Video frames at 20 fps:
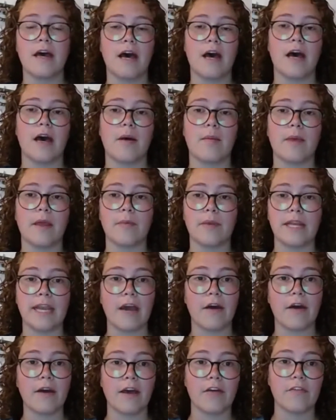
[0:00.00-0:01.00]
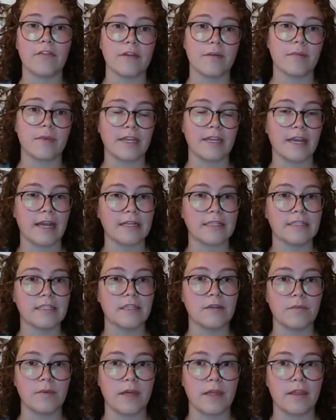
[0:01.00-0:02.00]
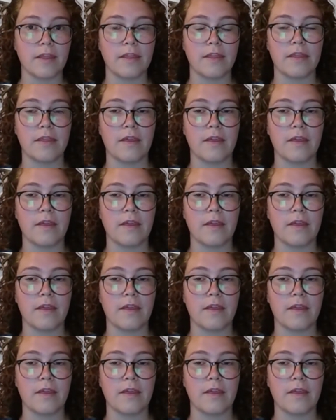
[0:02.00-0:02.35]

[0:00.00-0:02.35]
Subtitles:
And we now have him connected with